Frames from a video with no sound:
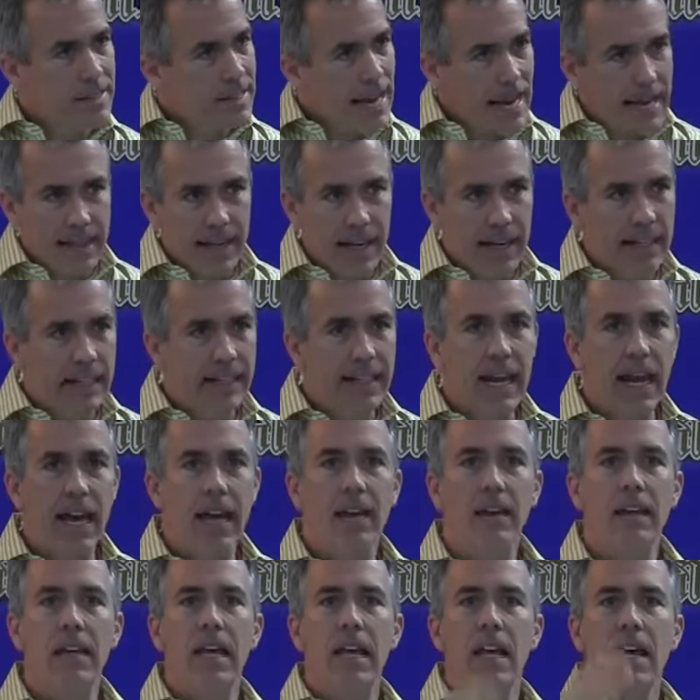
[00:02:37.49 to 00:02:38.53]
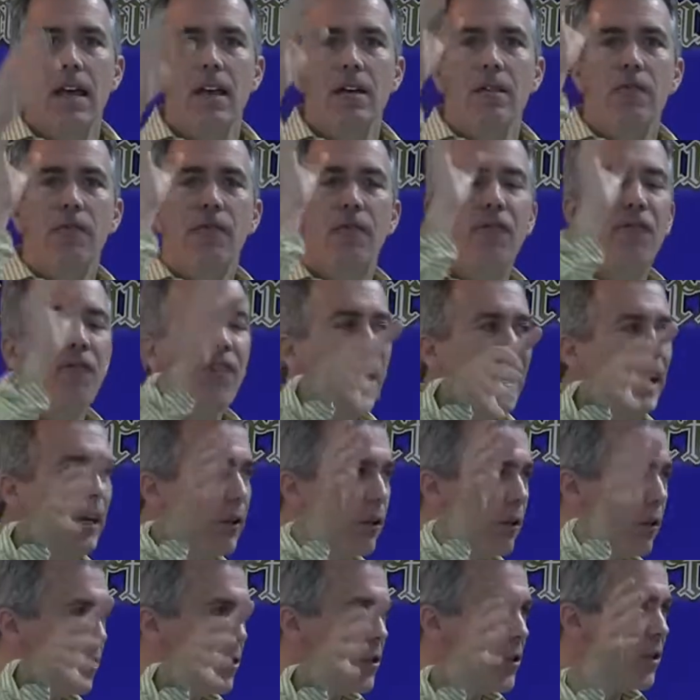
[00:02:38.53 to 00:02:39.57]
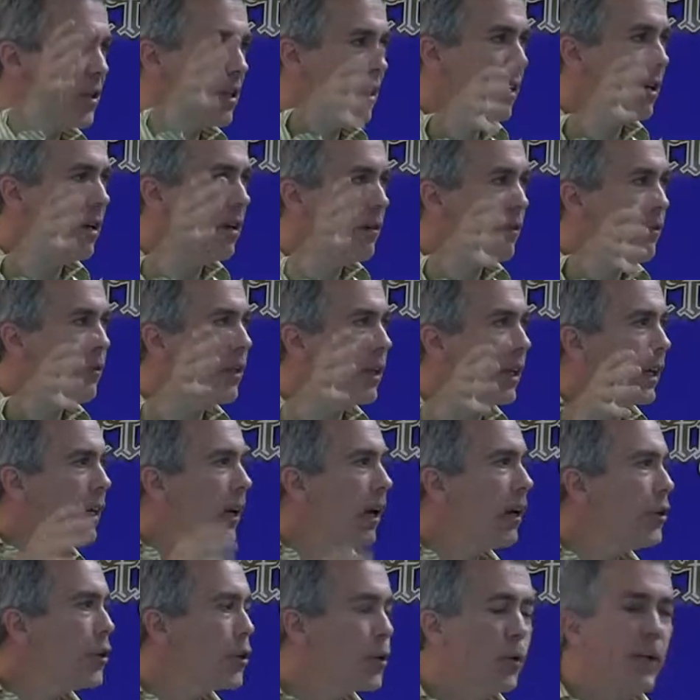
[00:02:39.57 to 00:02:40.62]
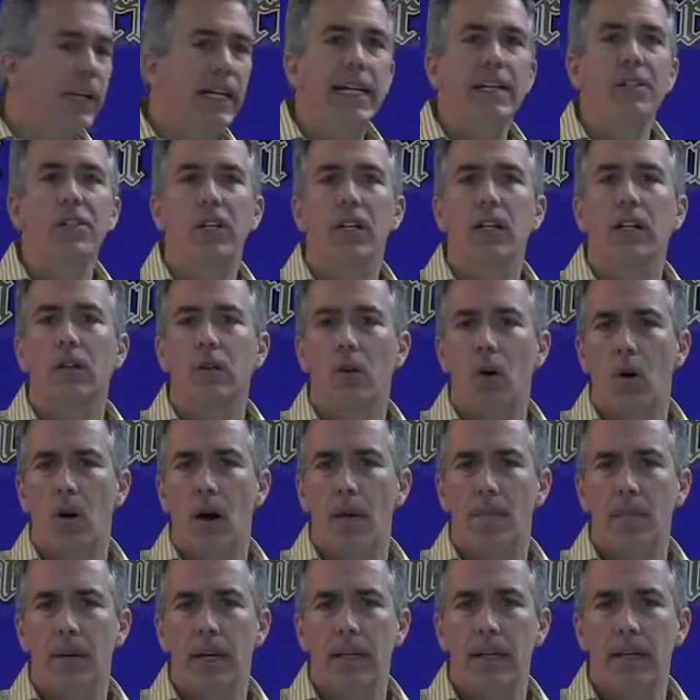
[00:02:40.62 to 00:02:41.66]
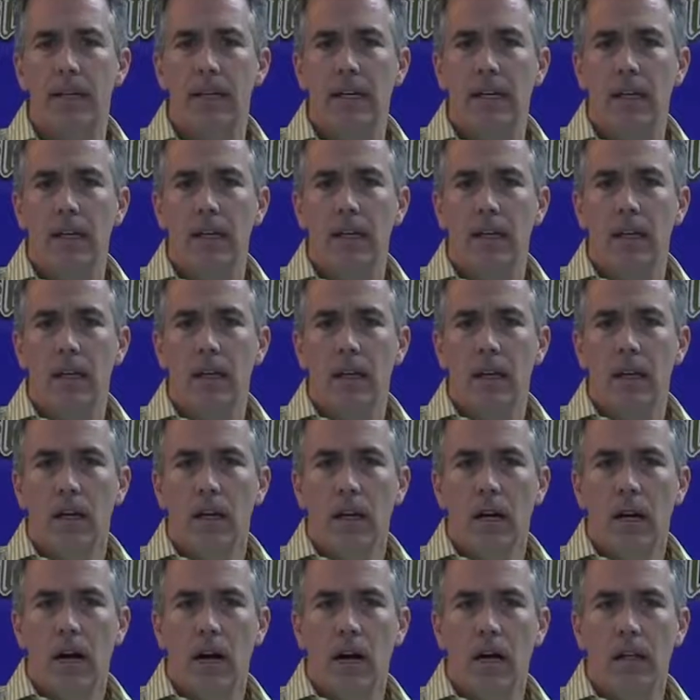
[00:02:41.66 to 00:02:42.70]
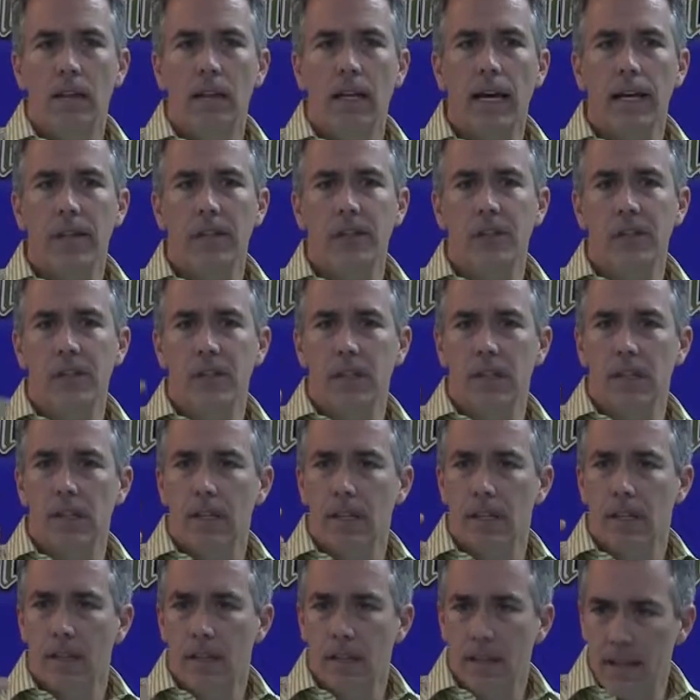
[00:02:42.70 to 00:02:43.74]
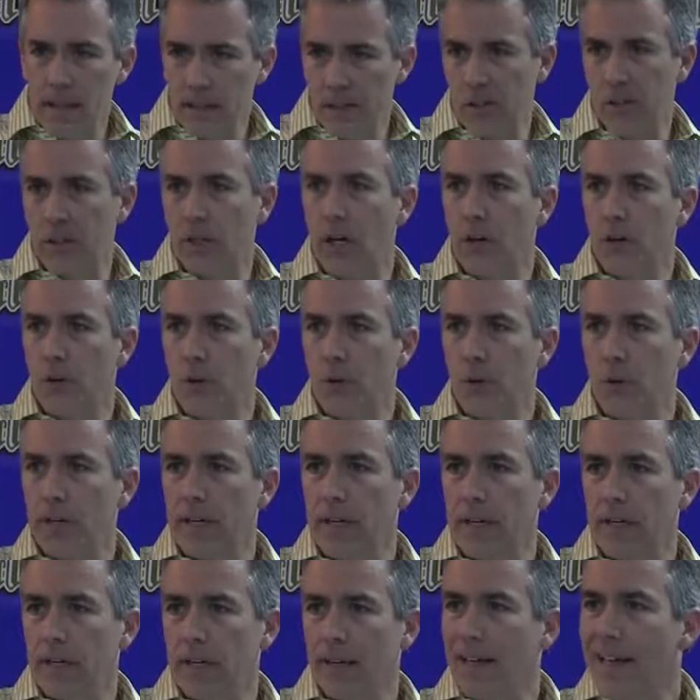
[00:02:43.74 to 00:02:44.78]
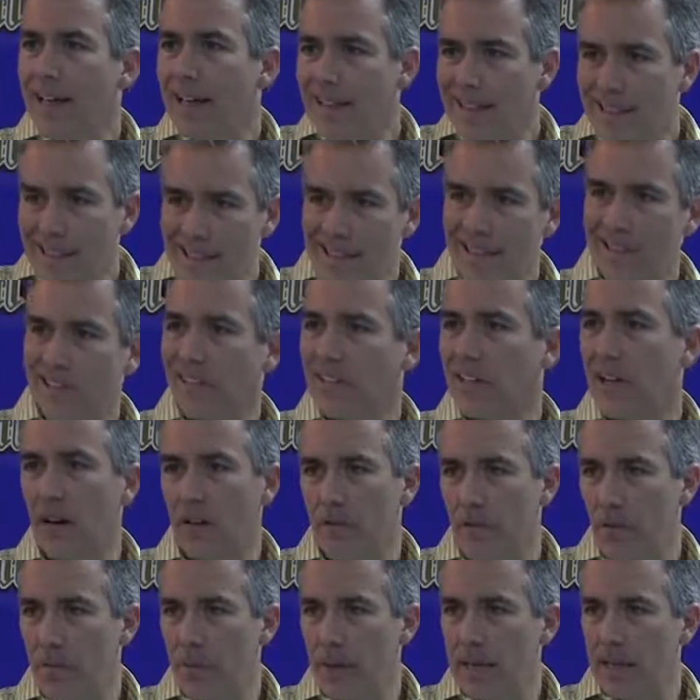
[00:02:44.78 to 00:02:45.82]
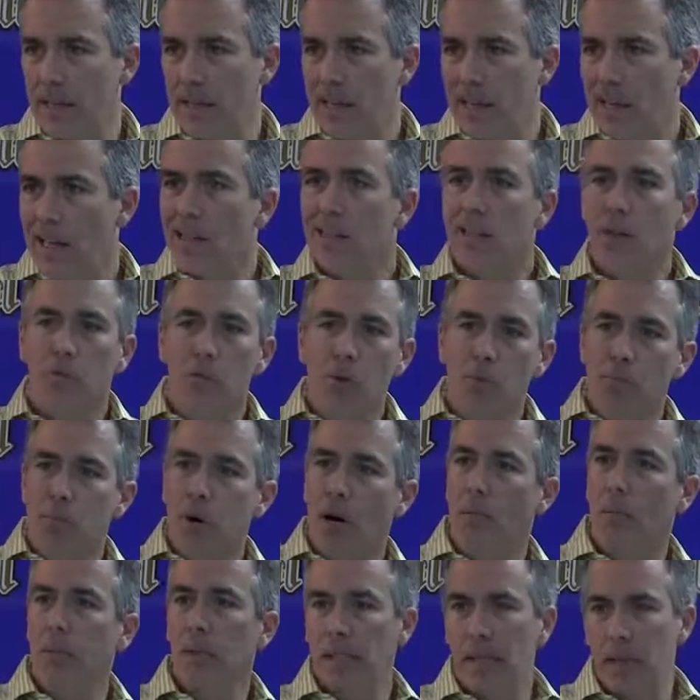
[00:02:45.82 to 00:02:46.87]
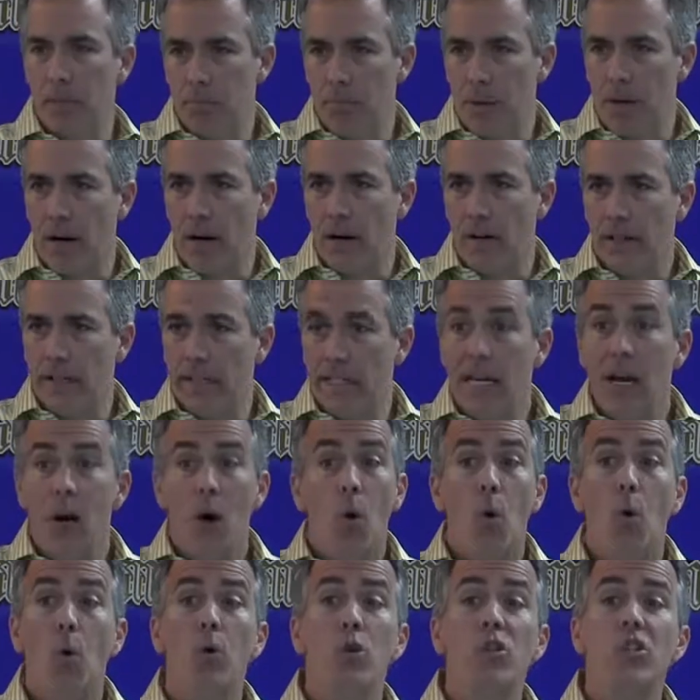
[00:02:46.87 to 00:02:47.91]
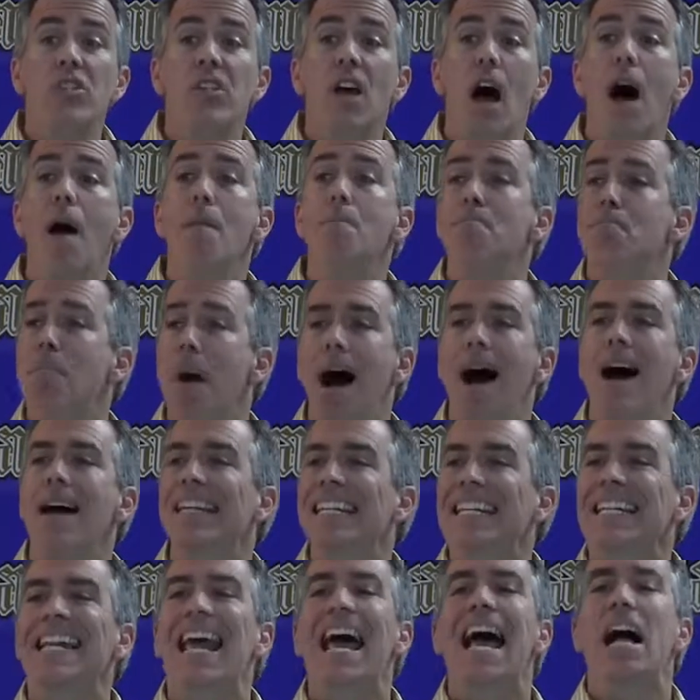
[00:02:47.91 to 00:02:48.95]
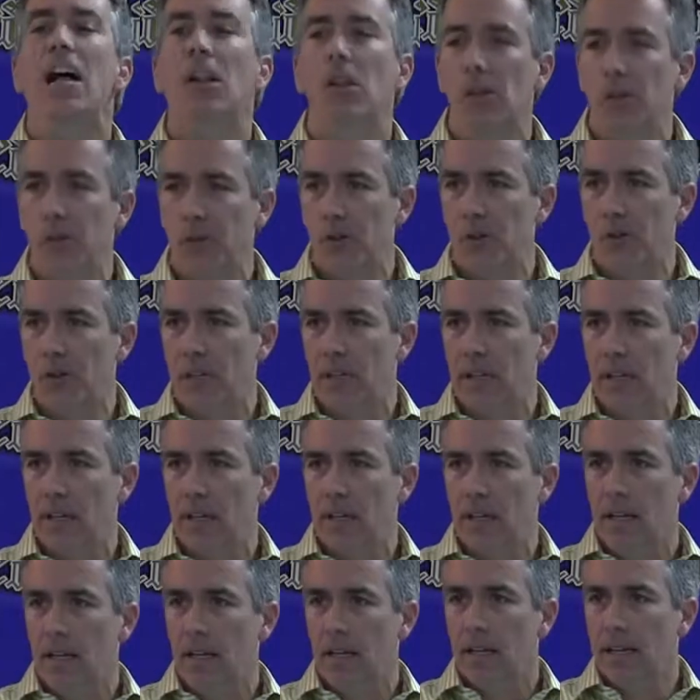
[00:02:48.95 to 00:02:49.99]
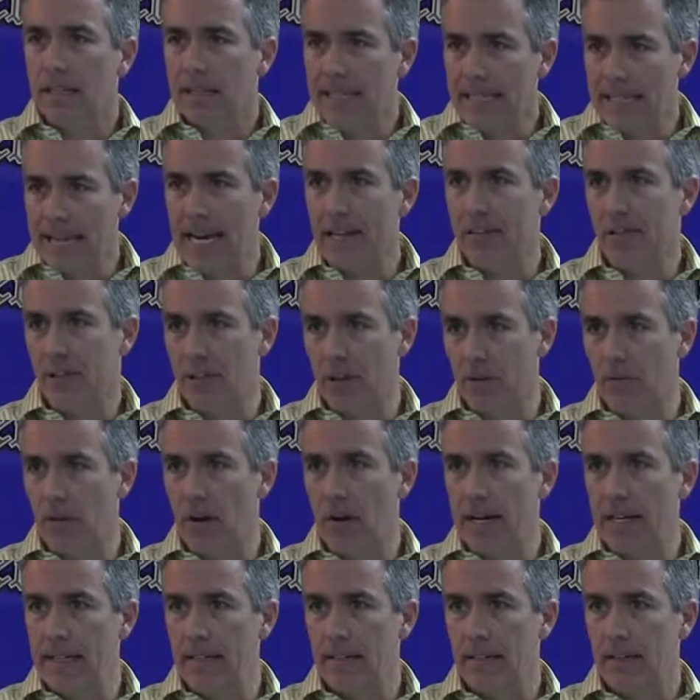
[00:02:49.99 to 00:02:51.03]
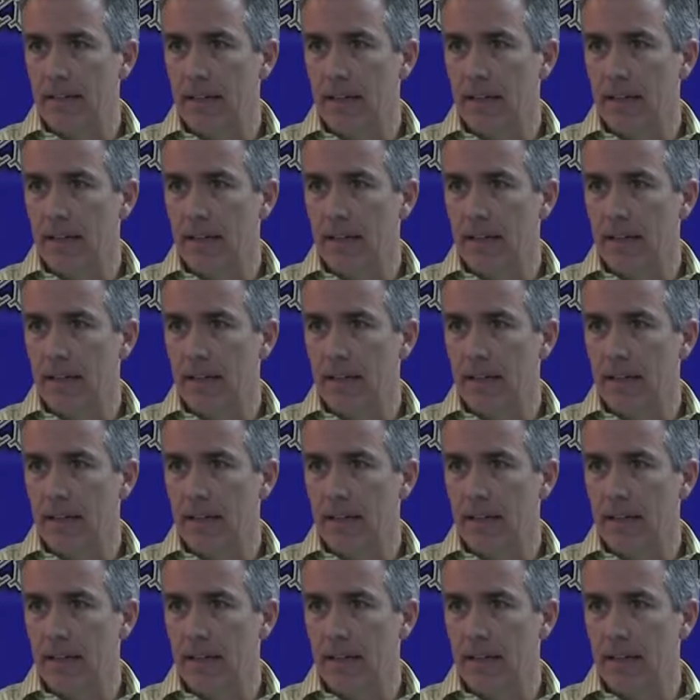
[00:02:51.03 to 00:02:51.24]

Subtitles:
say that again, fears for the country he's going to grow up in, unless this country, this government, the Republican Party, or somebody else gets it right.